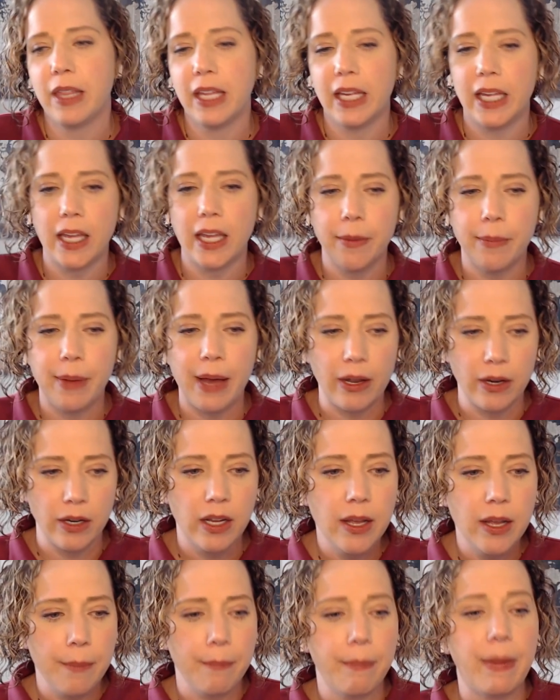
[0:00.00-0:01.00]
I'm thinking about
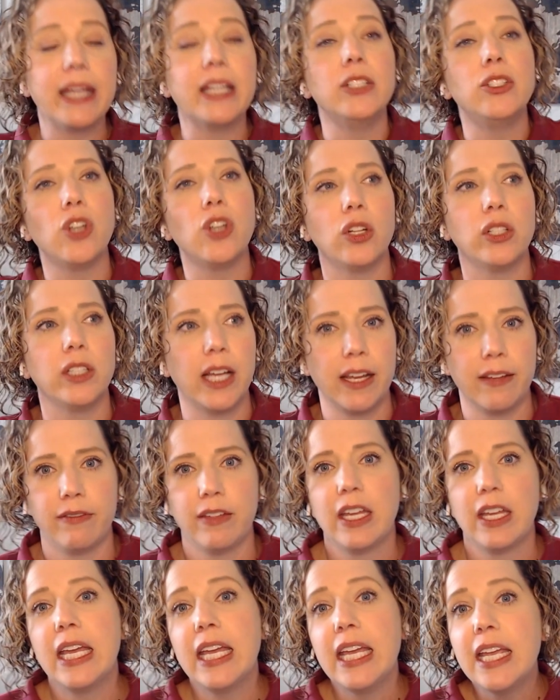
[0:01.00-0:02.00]
my adult
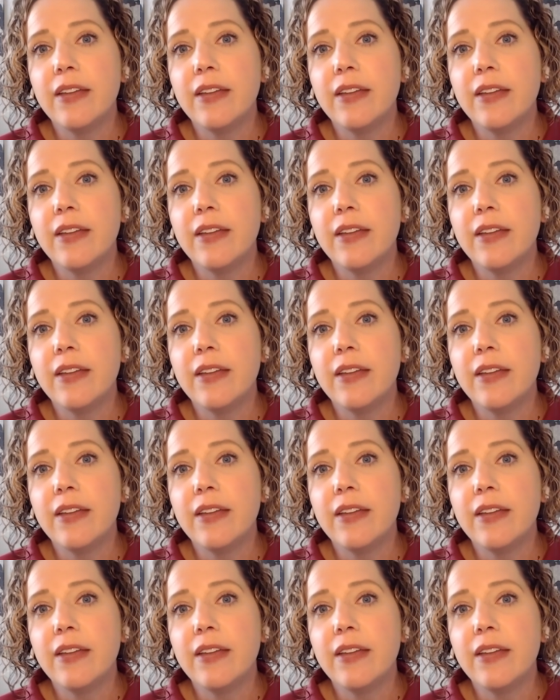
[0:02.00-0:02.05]
life.